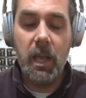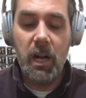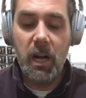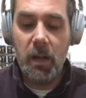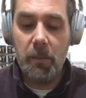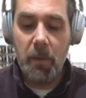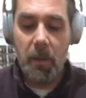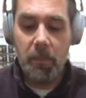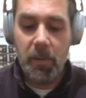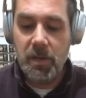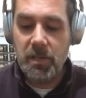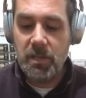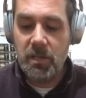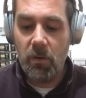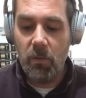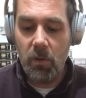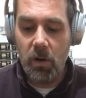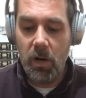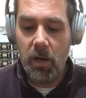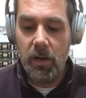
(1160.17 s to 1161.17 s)
I get it on my
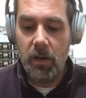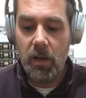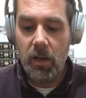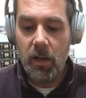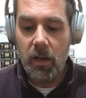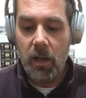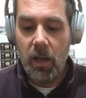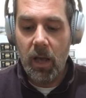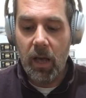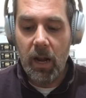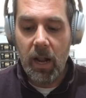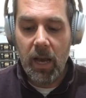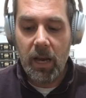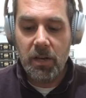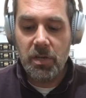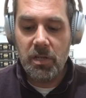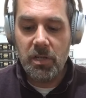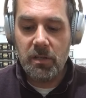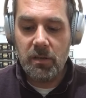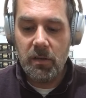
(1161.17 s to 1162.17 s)
piece of wood,
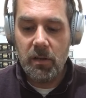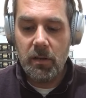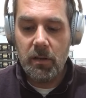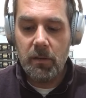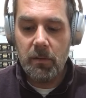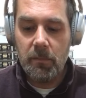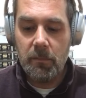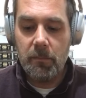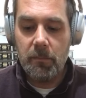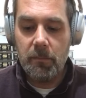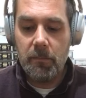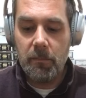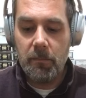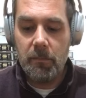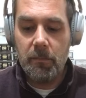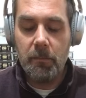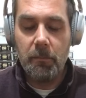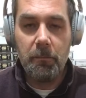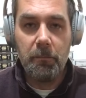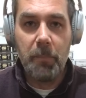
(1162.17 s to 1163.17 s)
and I can just
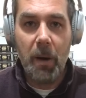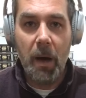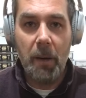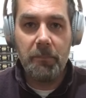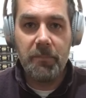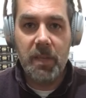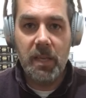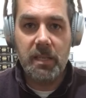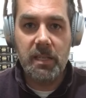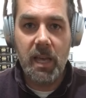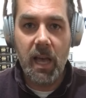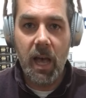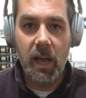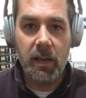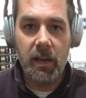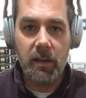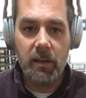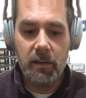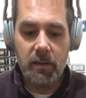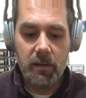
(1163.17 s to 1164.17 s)
bump
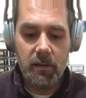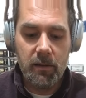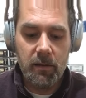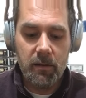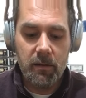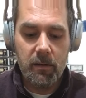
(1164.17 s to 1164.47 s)
this guy.